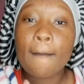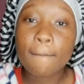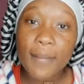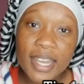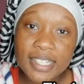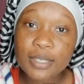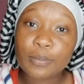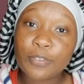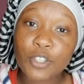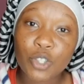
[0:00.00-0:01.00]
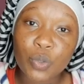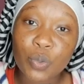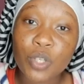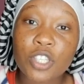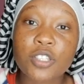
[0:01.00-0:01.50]
My tip for
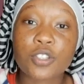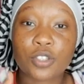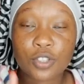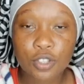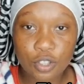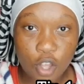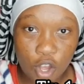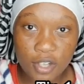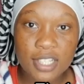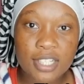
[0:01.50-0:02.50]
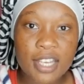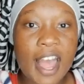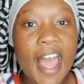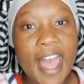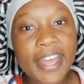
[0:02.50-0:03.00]
you is to start
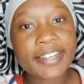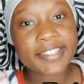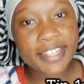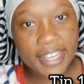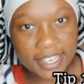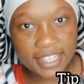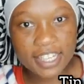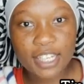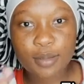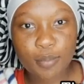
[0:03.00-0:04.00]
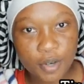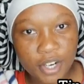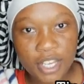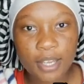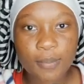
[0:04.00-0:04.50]
and end in
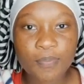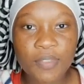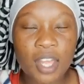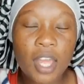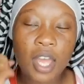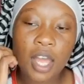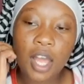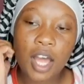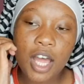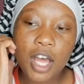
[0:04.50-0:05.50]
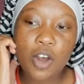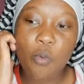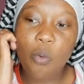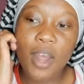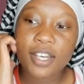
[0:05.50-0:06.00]
prayer. Uh,
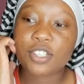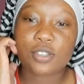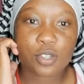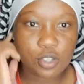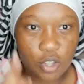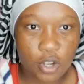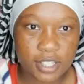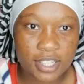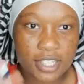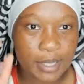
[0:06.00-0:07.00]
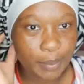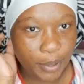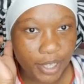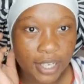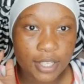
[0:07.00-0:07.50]
why do you start in
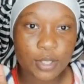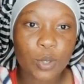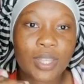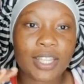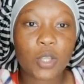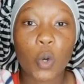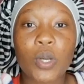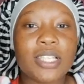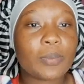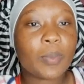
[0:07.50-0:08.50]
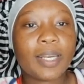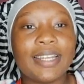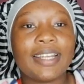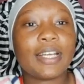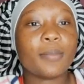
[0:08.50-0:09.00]
prayer? So that the Holy Spirit
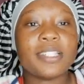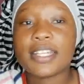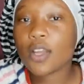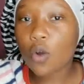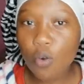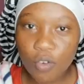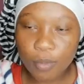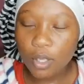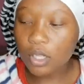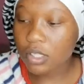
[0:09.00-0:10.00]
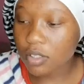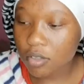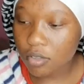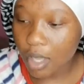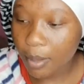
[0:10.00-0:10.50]
can come and take over
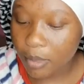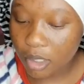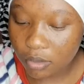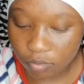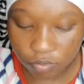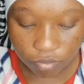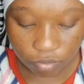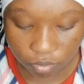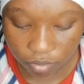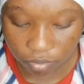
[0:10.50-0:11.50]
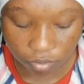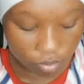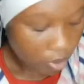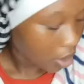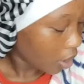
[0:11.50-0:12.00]
because, I mean,
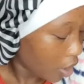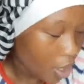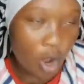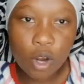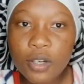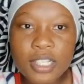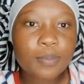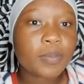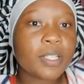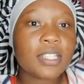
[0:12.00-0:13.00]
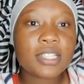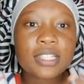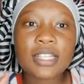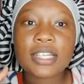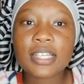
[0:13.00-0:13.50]
Holy Spirit
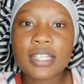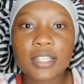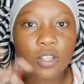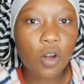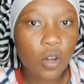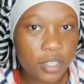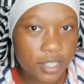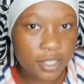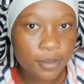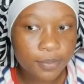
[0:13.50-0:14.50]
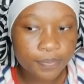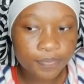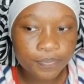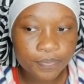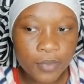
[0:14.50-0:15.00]
is God.
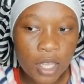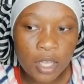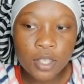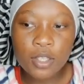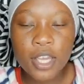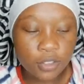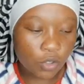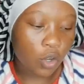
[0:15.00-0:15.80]
And